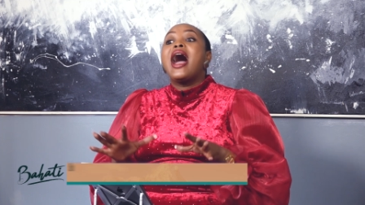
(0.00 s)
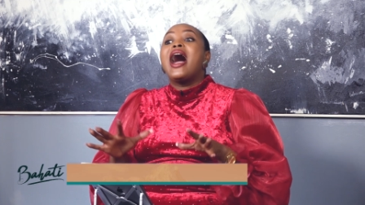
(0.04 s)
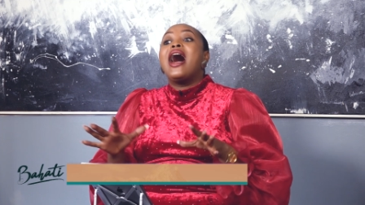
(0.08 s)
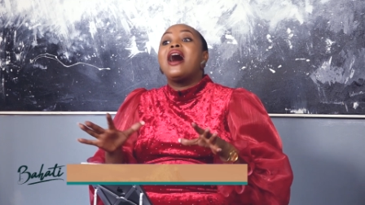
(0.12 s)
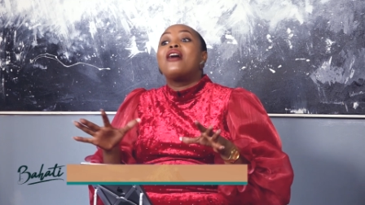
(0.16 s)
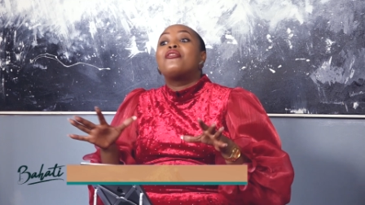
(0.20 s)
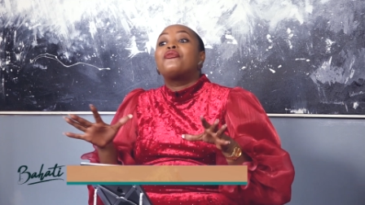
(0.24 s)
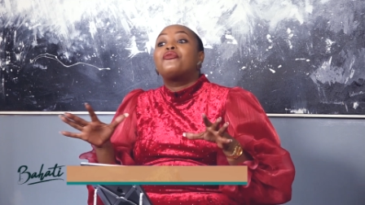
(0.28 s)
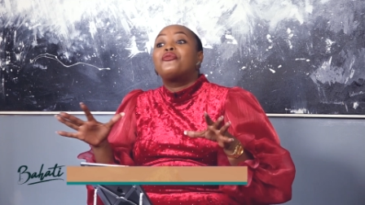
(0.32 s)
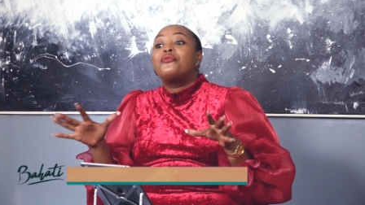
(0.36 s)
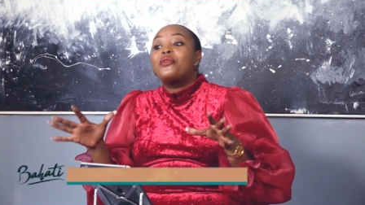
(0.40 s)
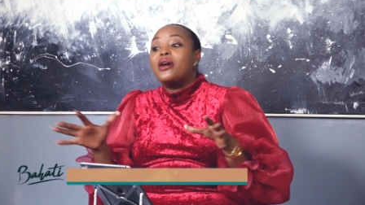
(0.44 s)

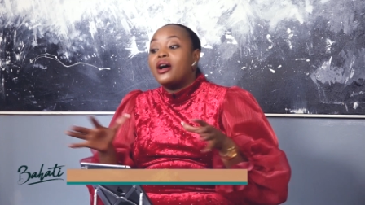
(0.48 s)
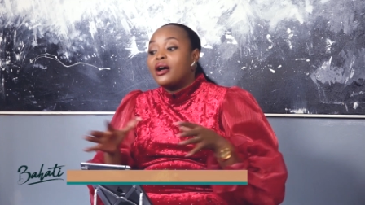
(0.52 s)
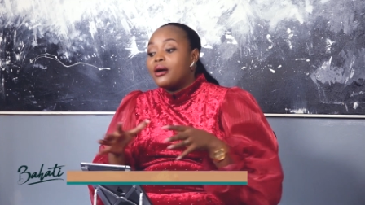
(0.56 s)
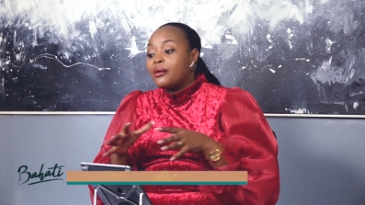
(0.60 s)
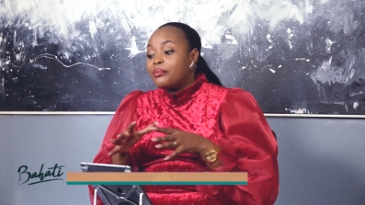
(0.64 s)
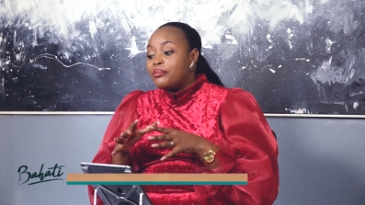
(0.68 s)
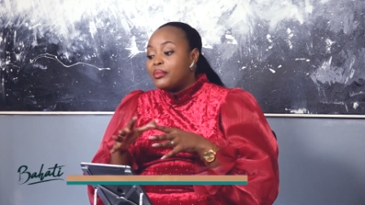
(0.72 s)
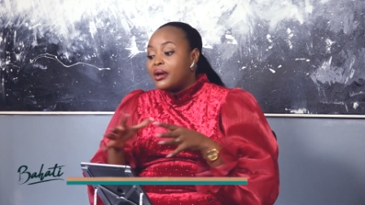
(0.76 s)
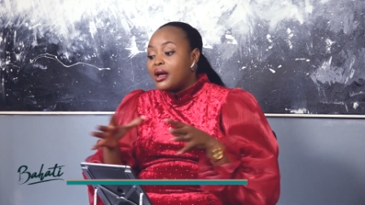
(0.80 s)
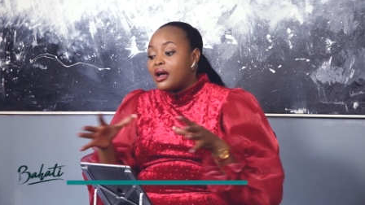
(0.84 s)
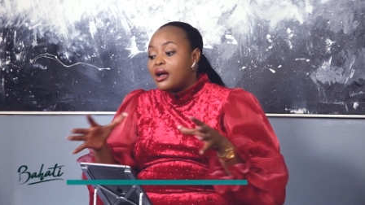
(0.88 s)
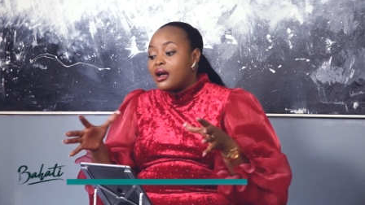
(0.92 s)
a
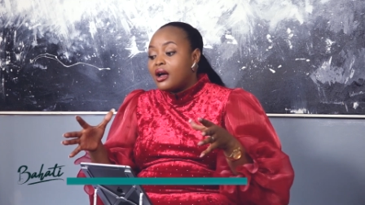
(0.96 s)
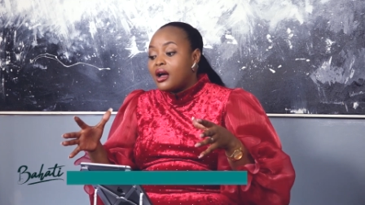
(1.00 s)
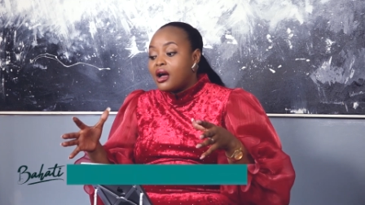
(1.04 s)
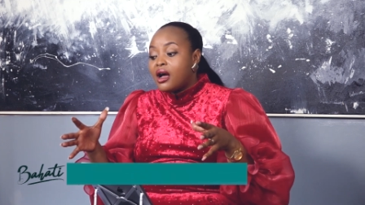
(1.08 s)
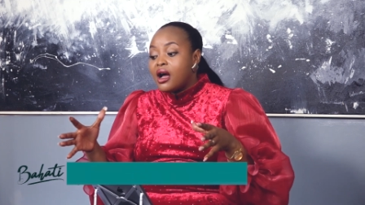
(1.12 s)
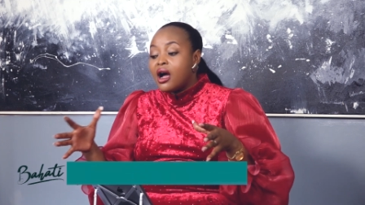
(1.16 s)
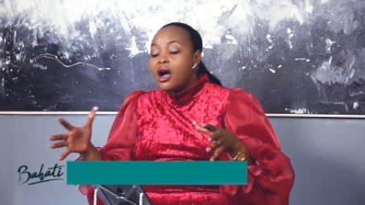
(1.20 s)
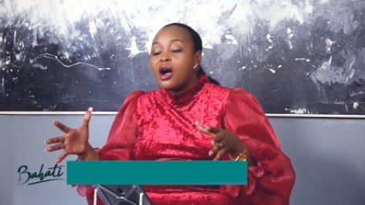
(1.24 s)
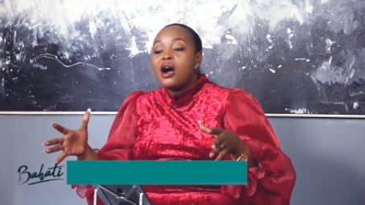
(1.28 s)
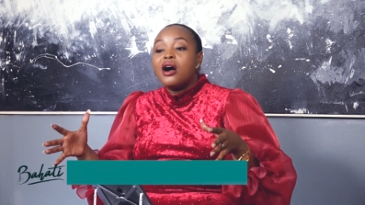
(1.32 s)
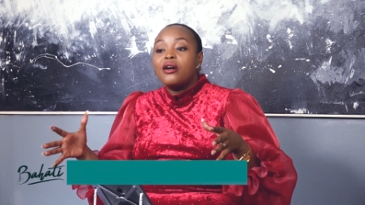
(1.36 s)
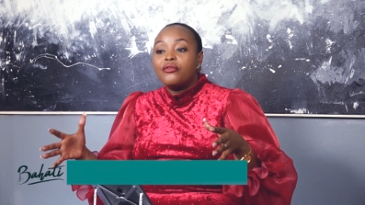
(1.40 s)

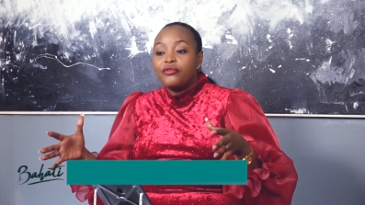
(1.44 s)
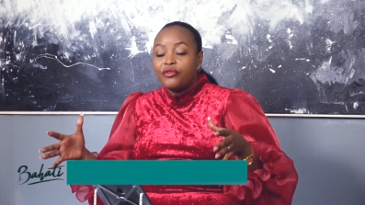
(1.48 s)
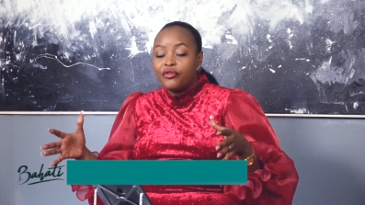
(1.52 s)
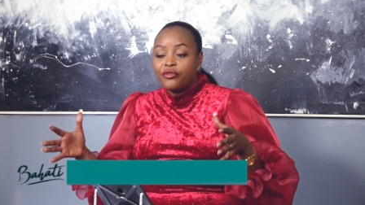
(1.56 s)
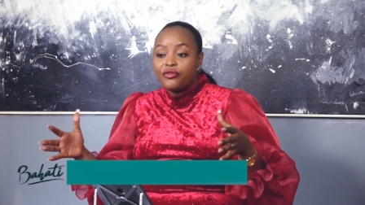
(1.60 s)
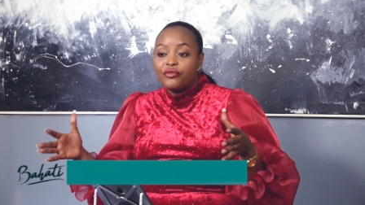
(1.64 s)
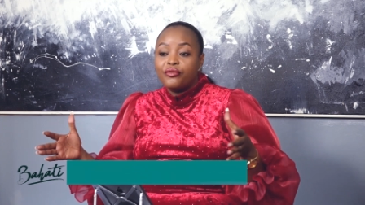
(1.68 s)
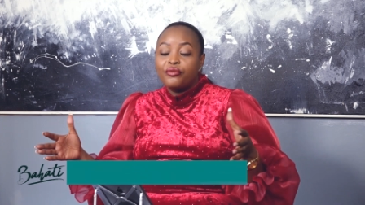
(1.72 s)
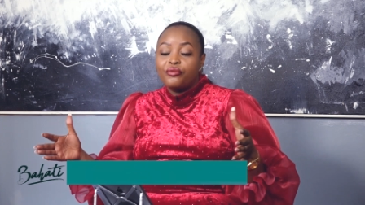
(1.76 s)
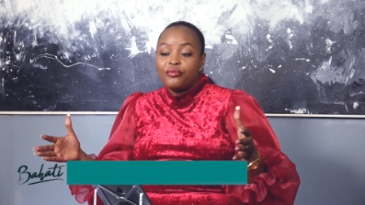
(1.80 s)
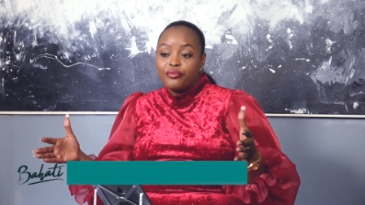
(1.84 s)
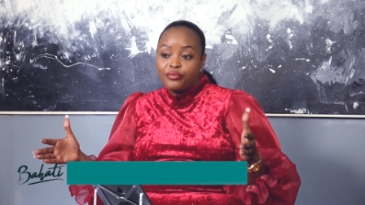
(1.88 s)

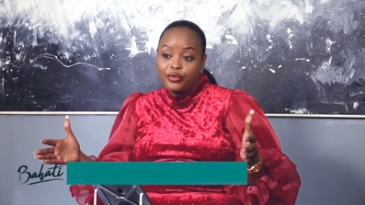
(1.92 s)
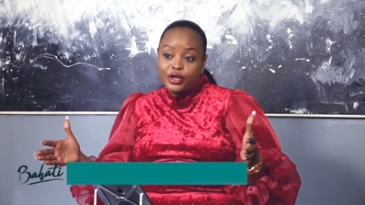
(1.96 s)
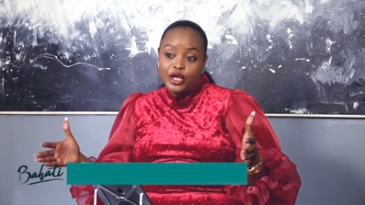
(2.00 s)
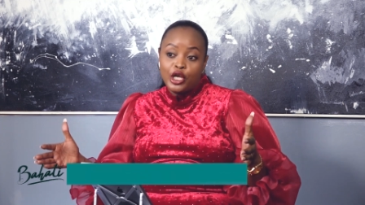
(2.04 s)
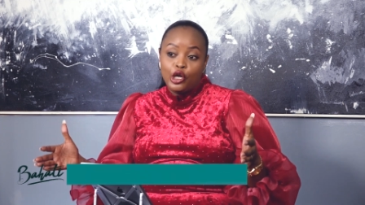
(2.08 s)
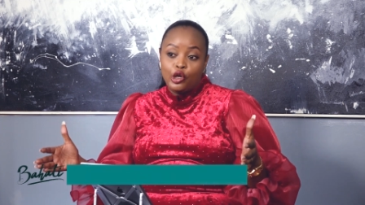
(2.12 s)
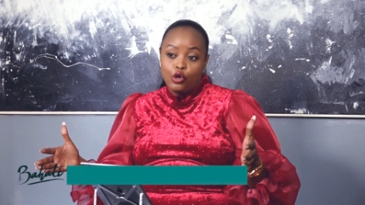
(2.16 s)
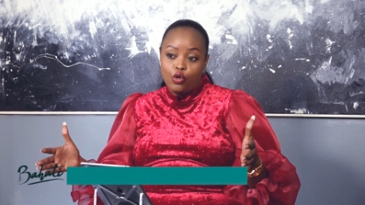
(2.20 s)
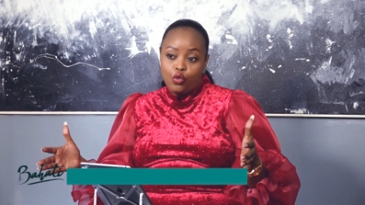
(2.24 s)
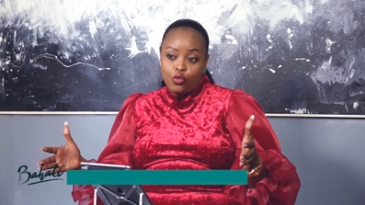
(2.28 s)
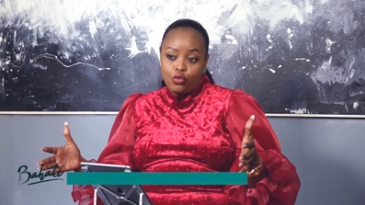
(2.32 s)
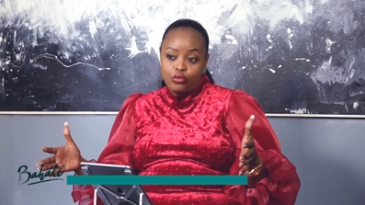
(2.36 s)
half
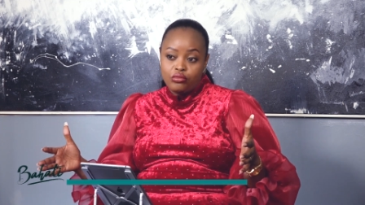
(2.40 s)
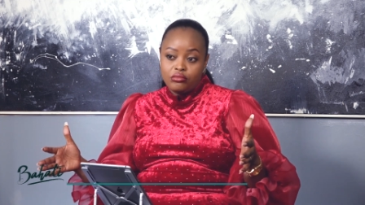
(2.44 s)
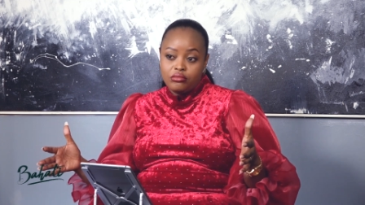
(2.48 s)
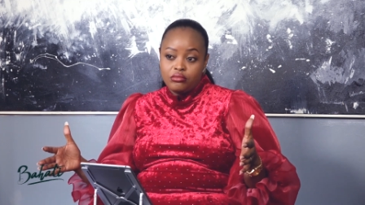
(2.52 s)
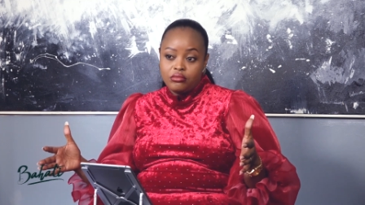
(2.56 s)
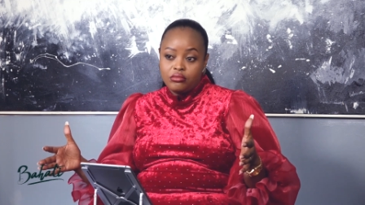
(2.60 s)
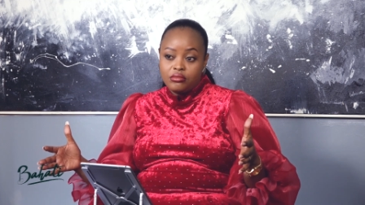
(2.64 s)
kilo,